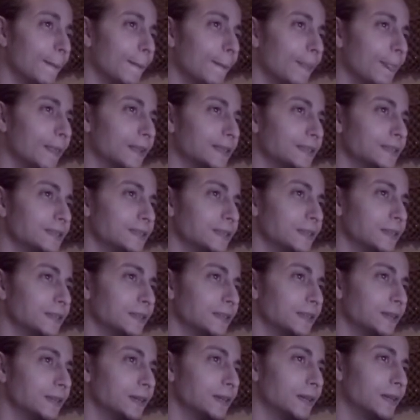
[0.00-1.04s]
Let's see.
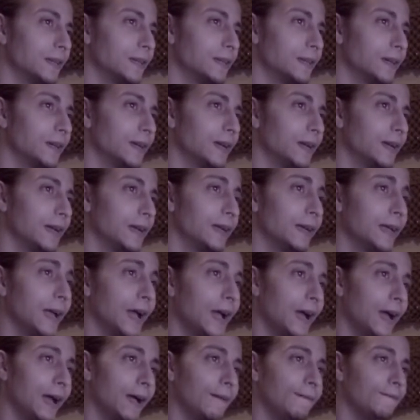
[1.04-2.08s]
It
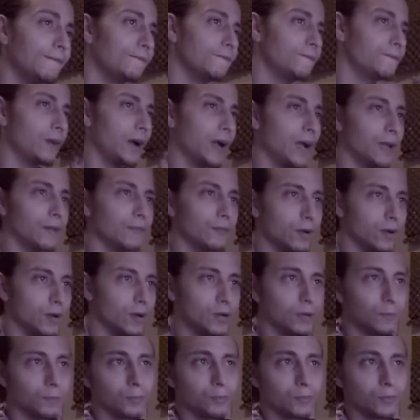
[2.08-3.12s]
got 5
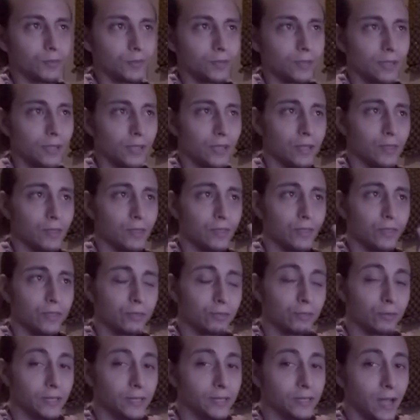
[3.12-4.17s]
up and
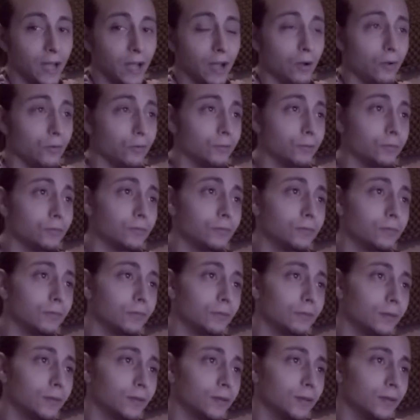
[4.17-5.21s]
3 down.
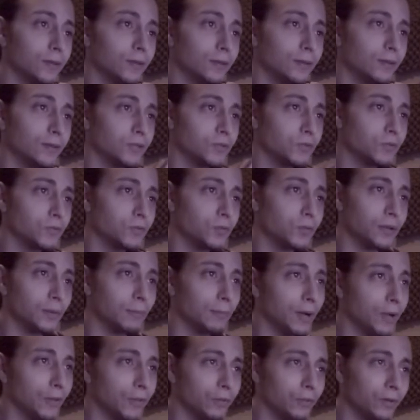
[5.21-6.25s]
This was only
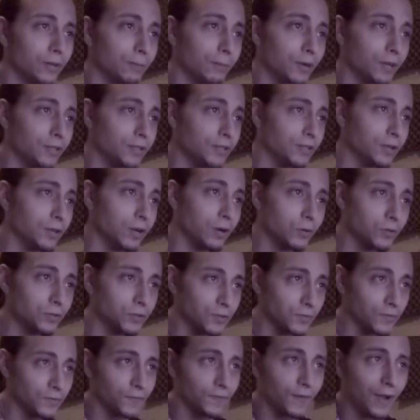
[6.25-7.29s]
about 3 months ago.
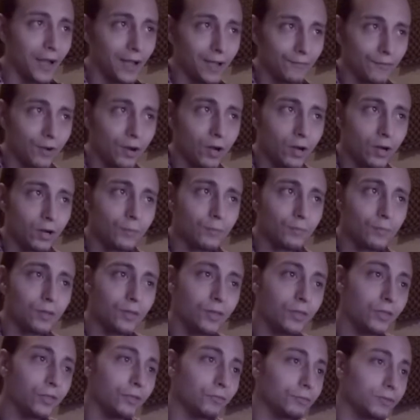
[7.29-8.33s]
So 5 up,
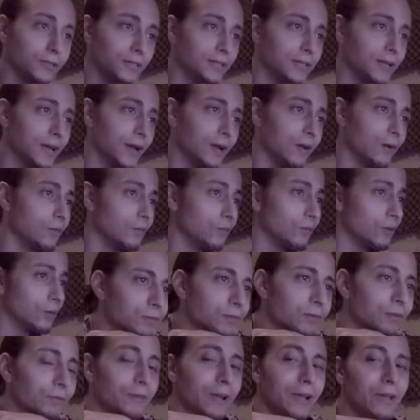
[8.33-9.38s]
3 down.
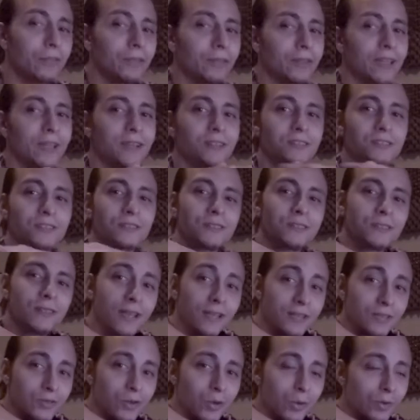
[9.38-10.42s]
Rattle the Cages
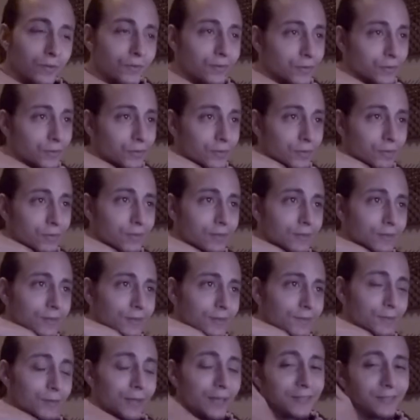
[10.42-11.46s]
has no reviews.
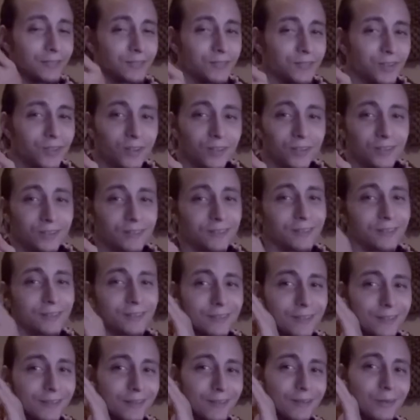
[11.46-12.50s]
If you like the song,
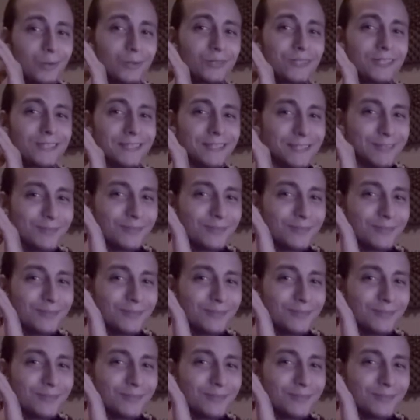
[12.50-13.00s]
go to the